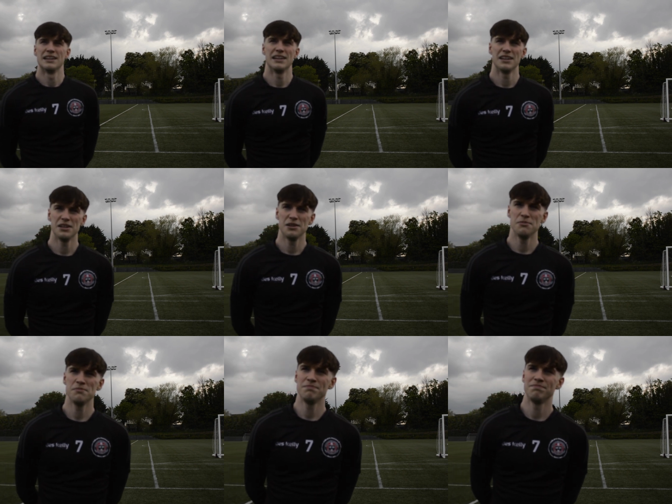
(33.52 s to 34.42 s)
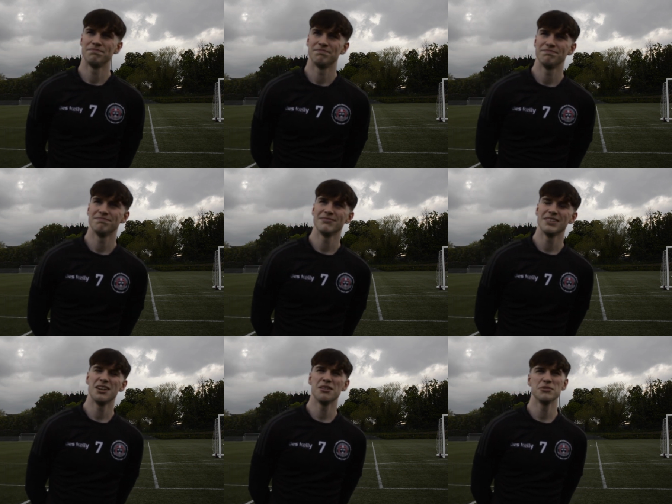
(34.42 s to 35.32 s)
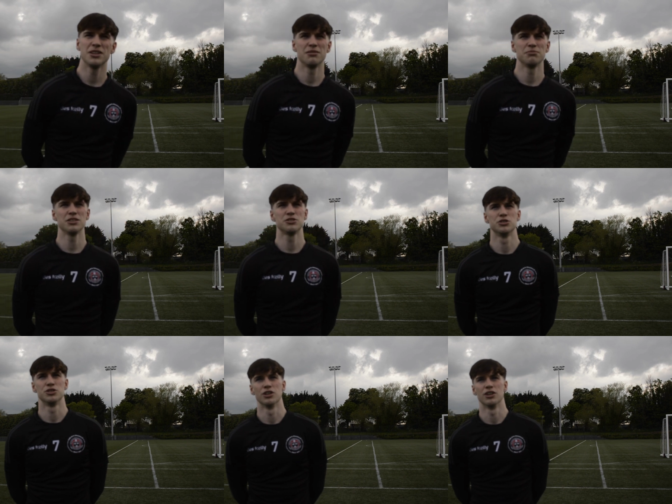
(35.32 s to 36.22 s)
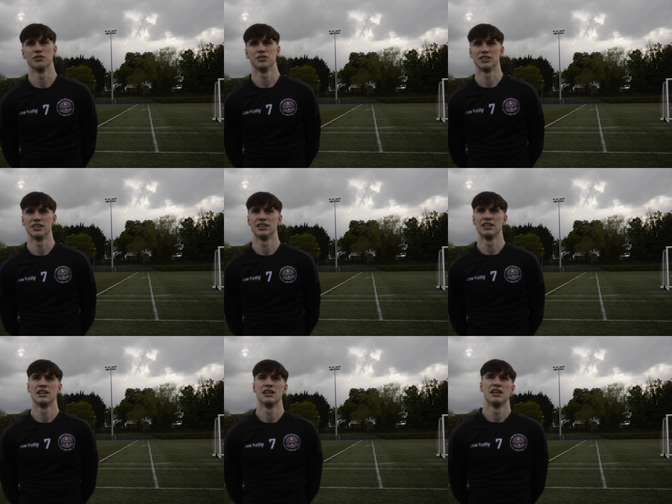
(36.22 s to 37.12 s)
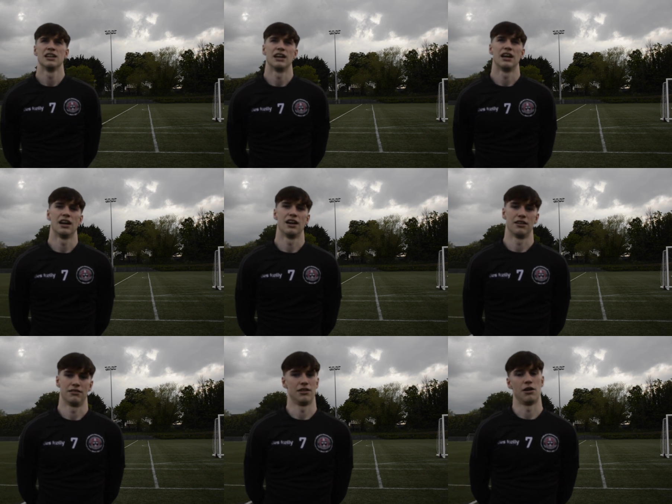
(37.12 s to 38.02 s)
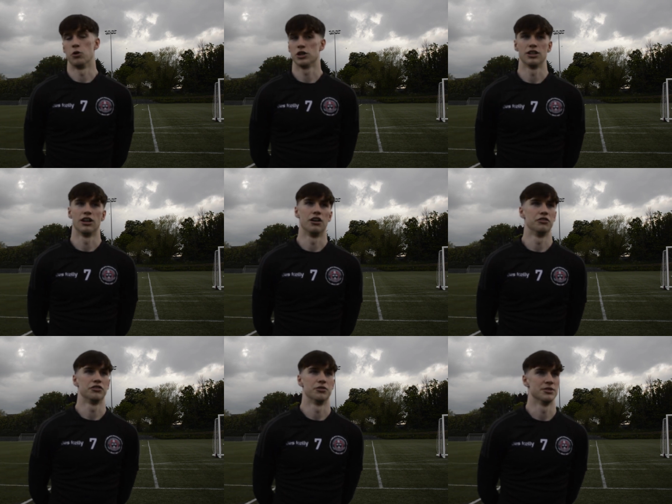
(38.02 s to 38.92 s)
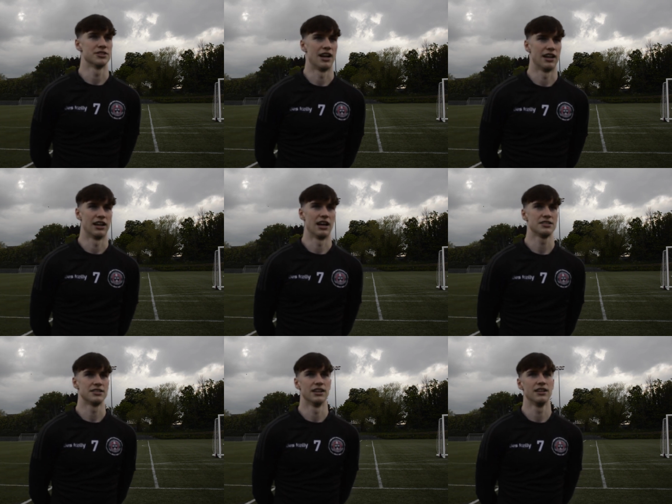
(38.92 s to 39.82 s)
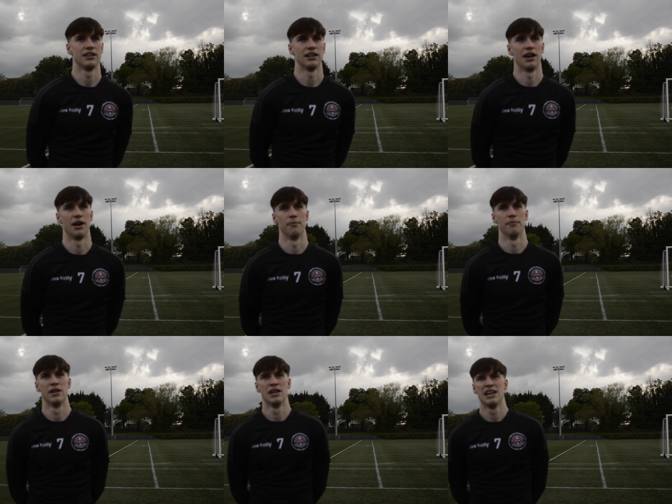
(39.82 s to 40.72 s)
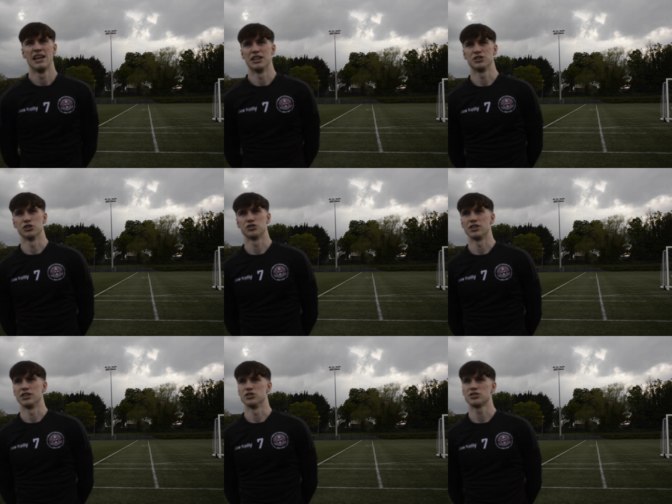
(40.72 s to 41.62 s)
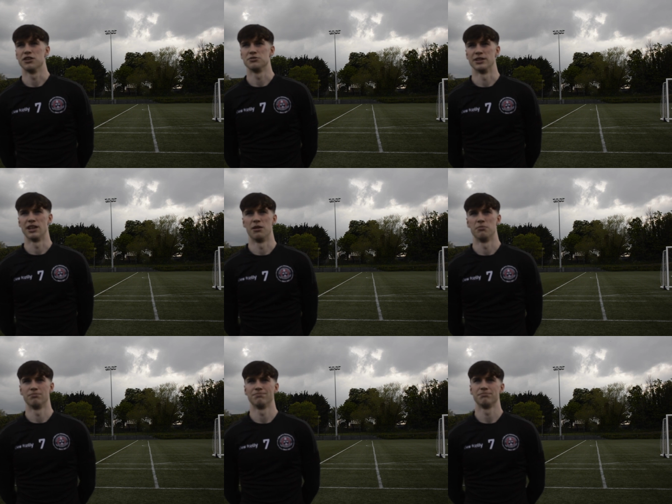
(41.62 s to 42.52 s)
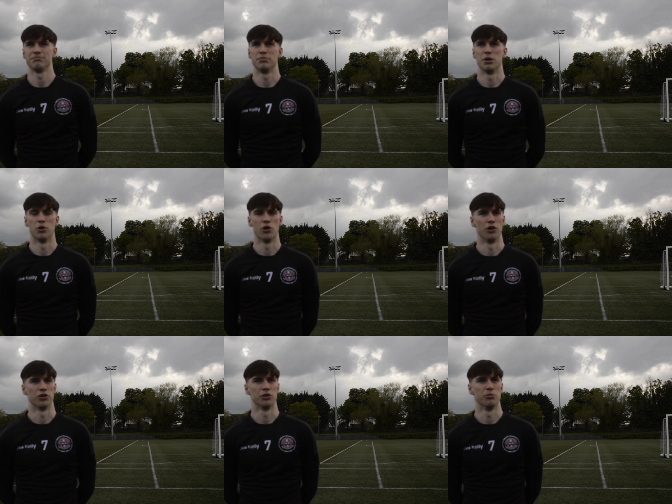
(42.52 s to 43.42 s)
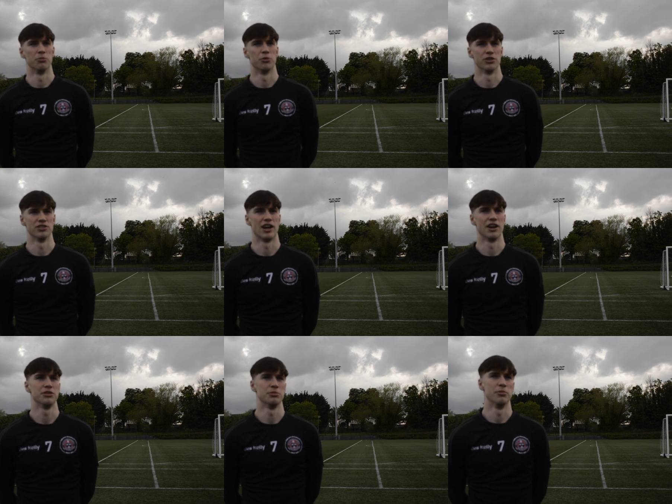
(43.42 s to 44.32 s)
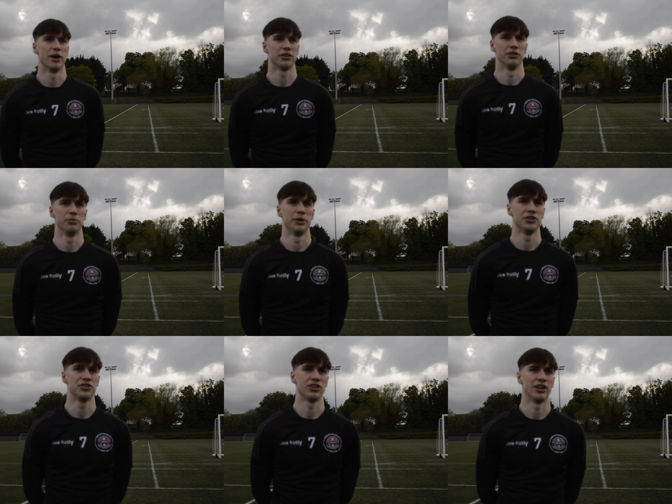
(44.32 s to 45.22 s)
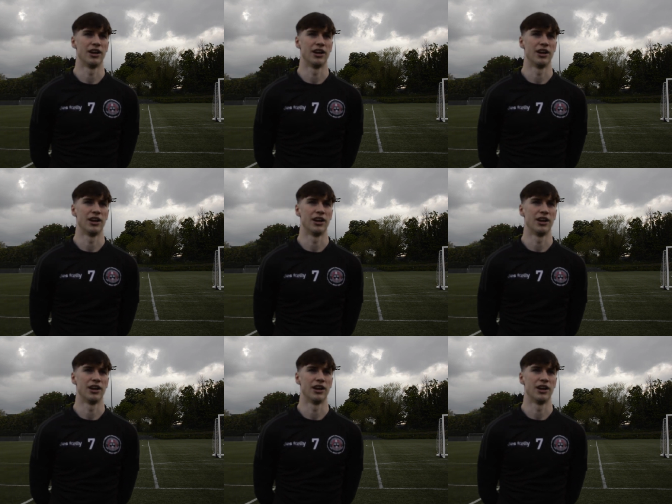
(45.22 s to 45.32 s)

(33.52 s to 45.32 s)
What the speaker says: I'm not too sure. Obviously, I watched a lot of it from the stand last year. It just gives me that bit more hunger, a bit more desire to be back on the pitch.